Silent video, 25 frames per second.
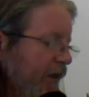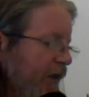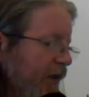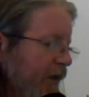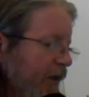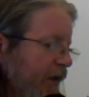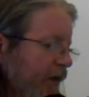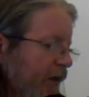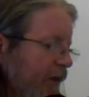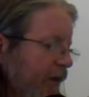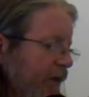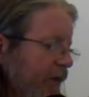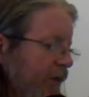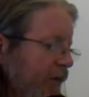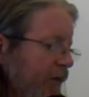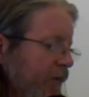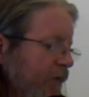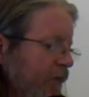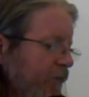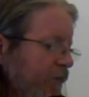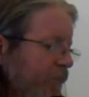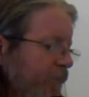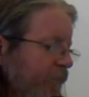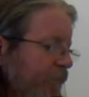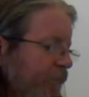
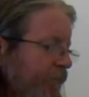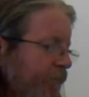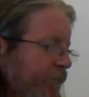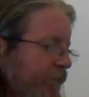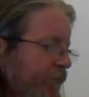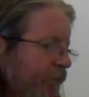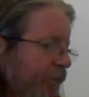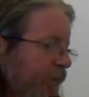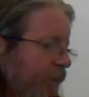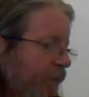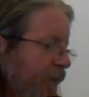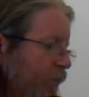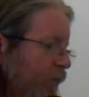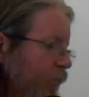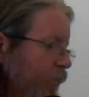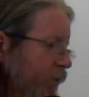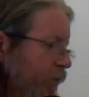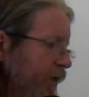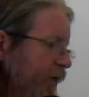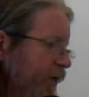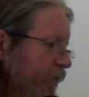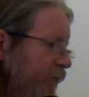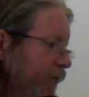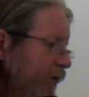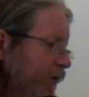
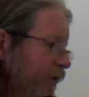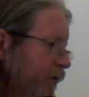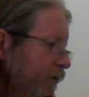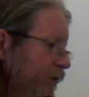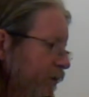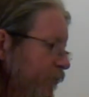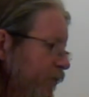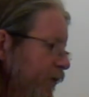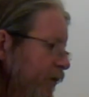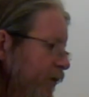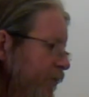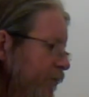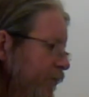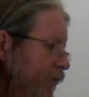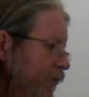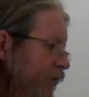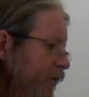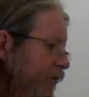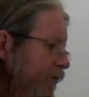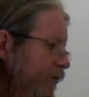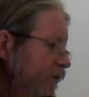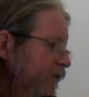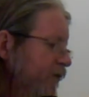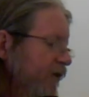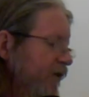What I'm
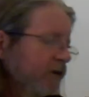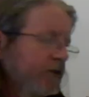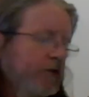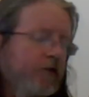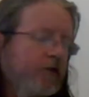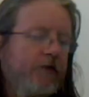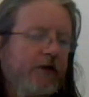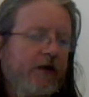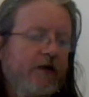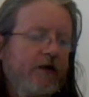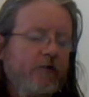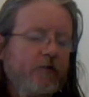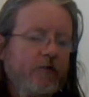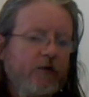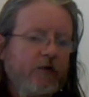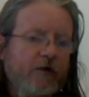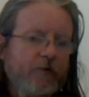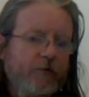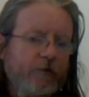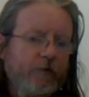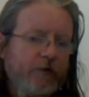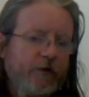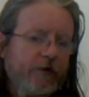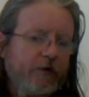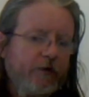going to tell you now,
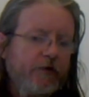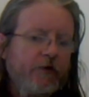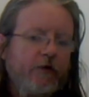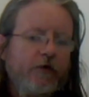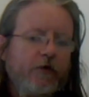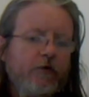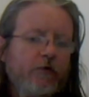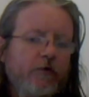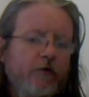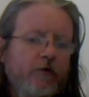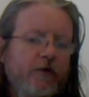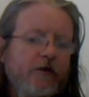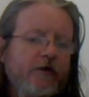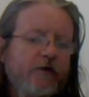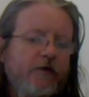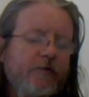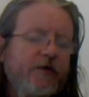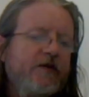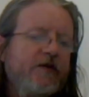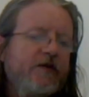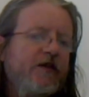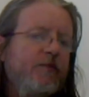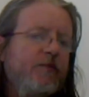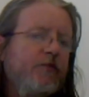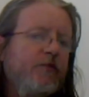we're going to go a little
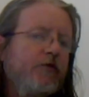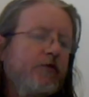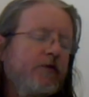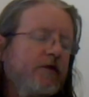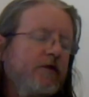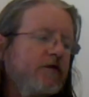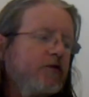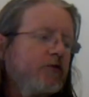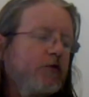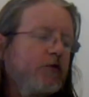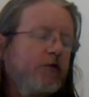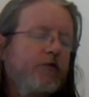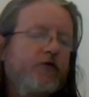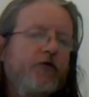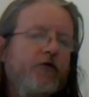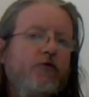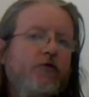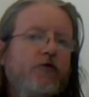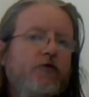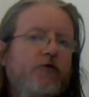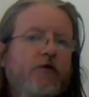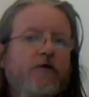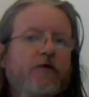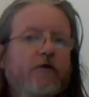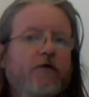bit deeper into
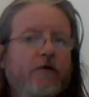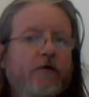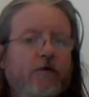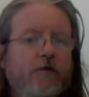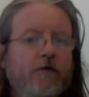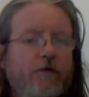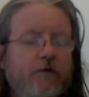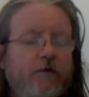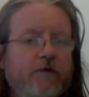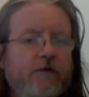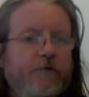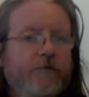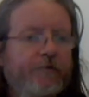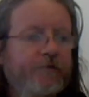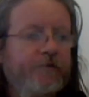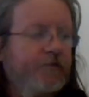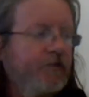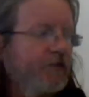approach control.